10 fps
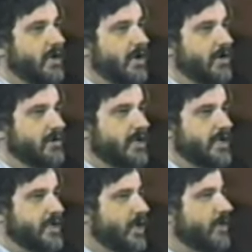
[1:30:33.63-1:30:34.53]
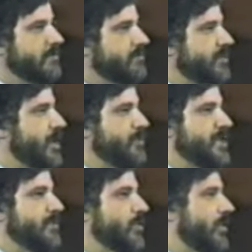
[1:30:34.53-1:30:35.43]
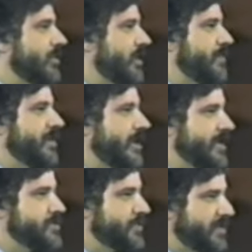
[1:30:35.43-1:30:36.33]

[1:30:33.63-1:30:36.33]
are uh, young, young people or early middle aged